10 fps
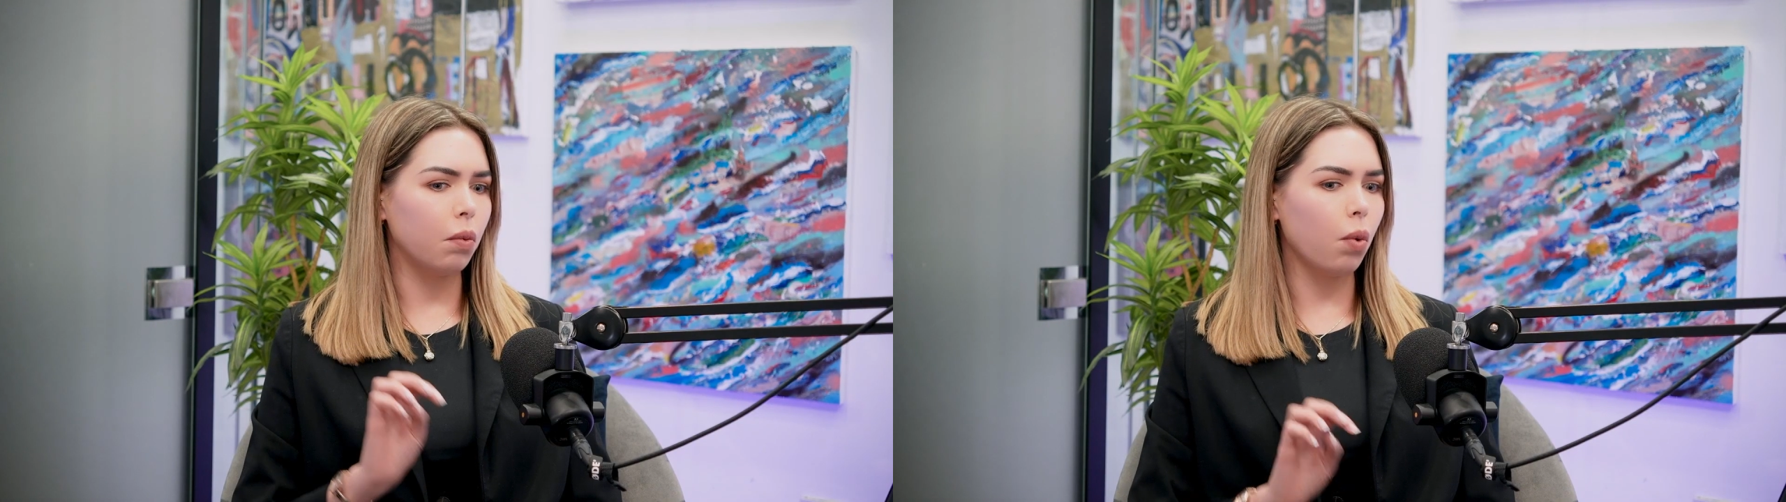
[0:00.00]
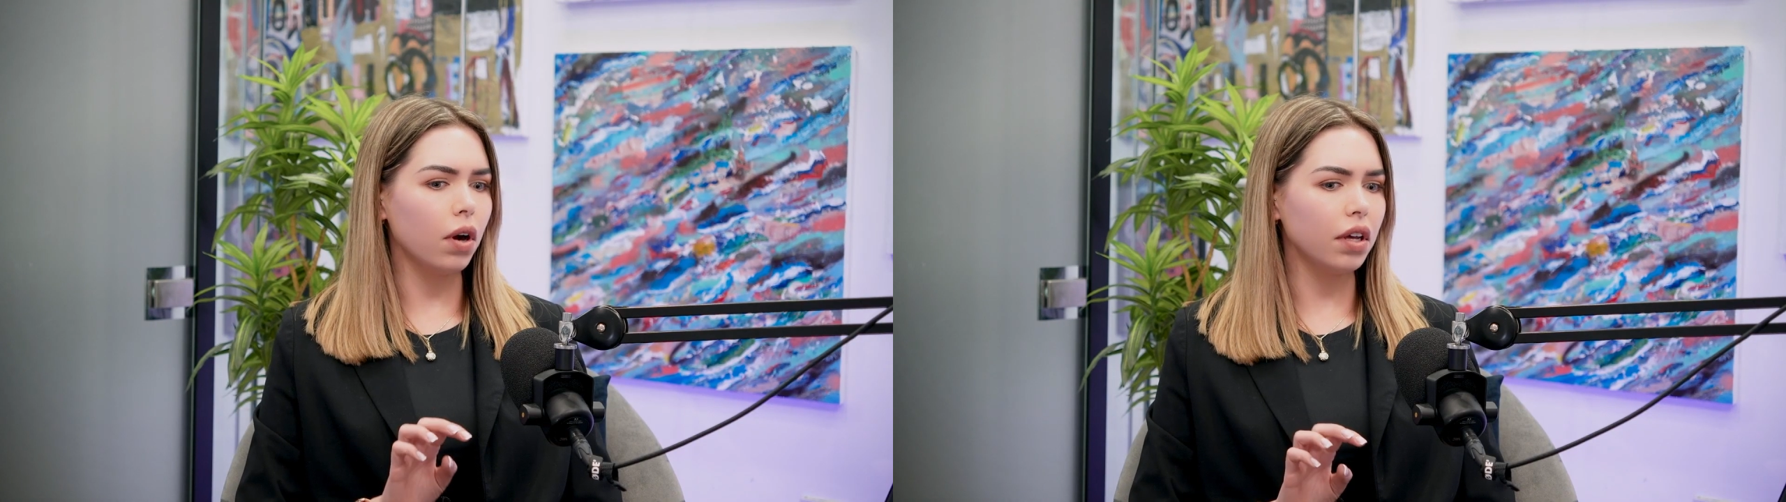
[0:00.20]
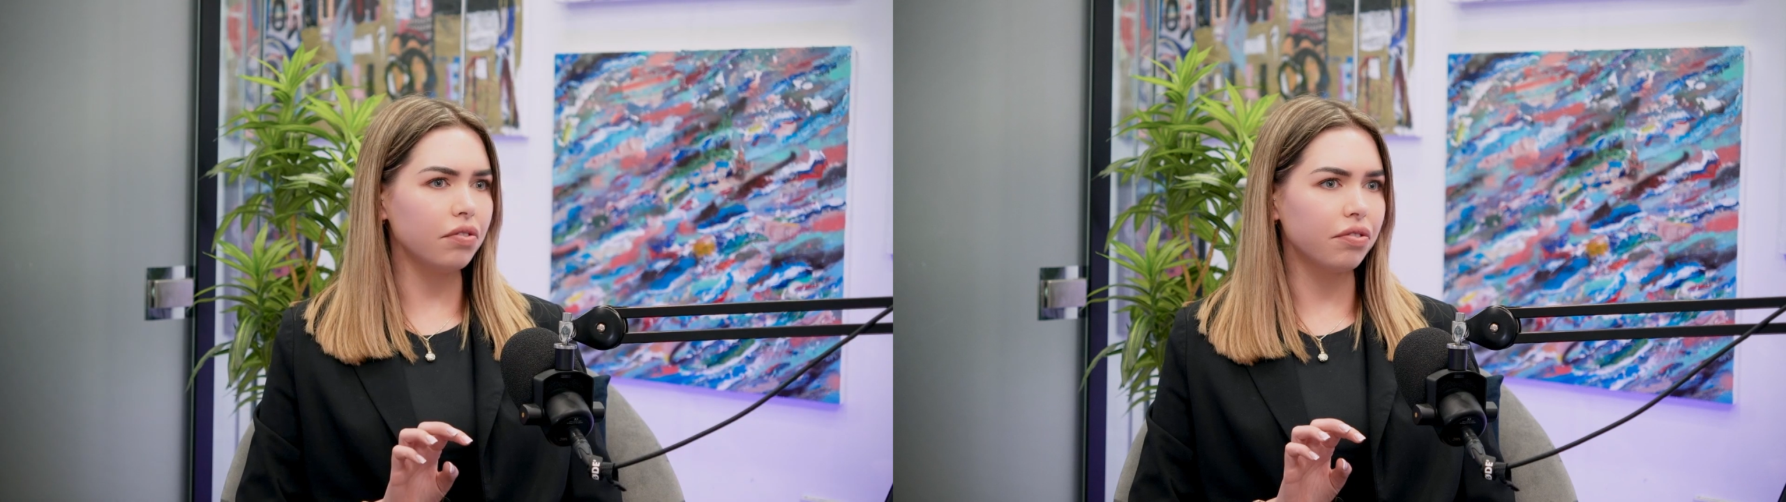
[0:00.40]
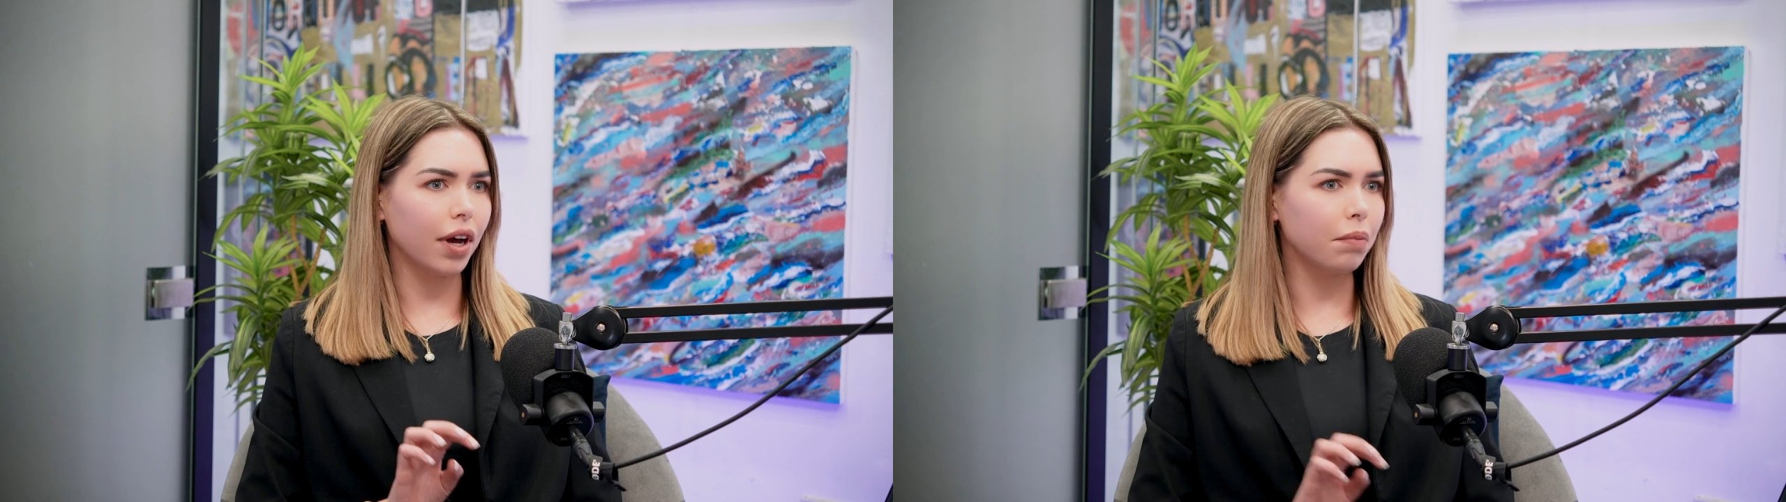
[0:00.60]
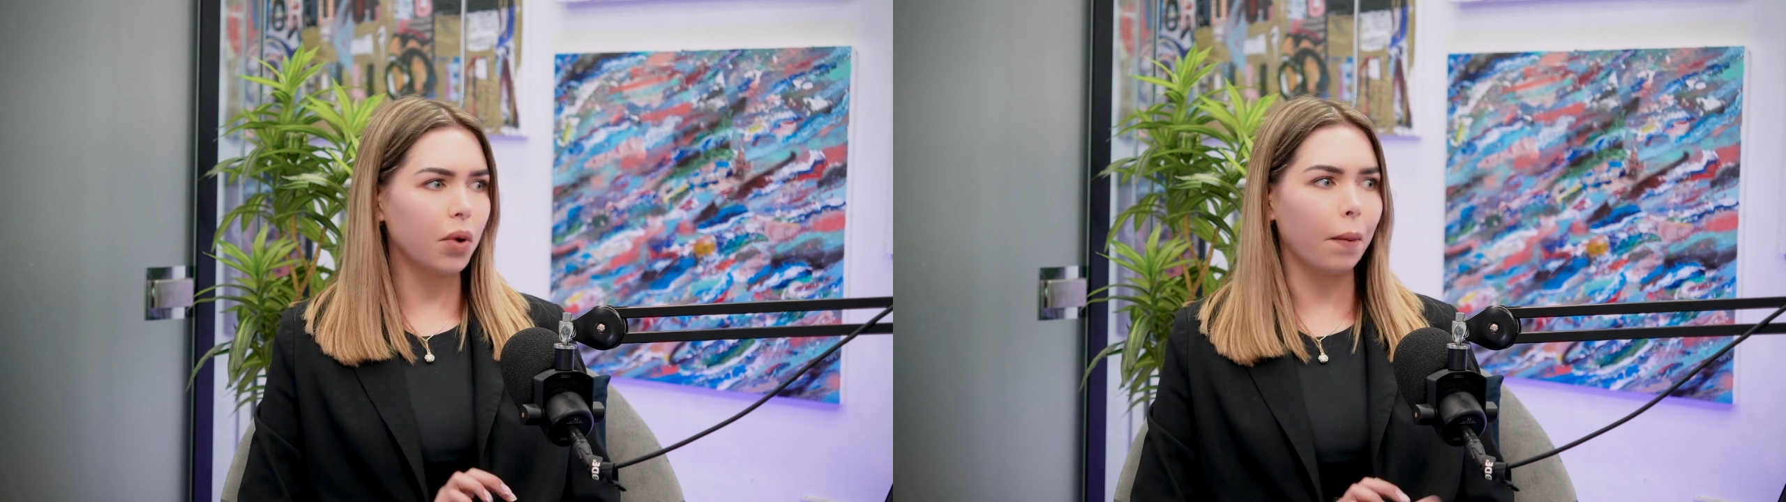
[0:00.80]
what if
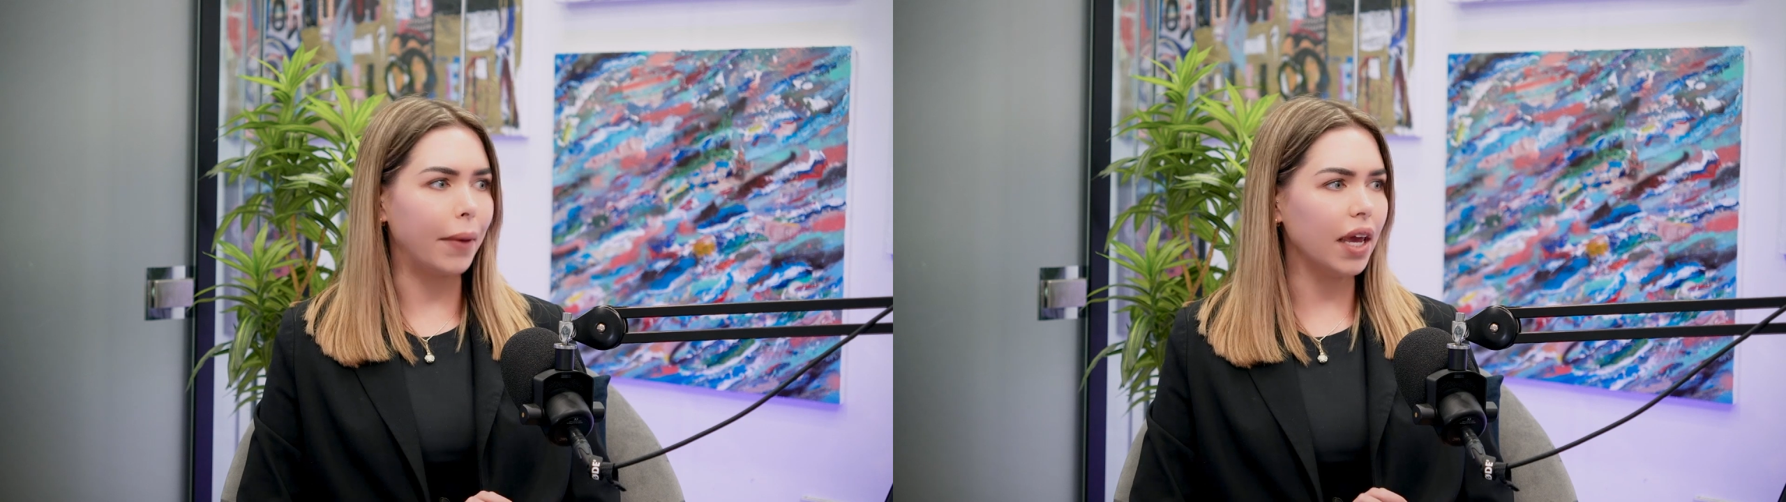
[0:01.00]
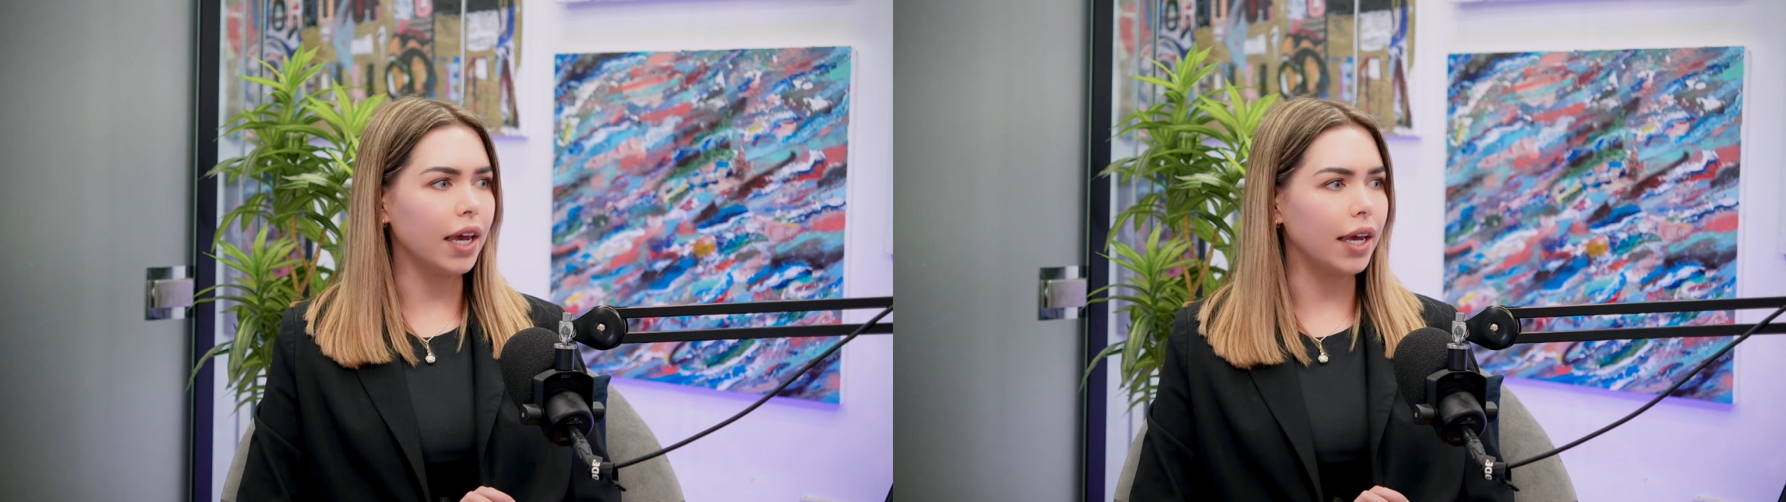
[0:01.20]
I'm not me?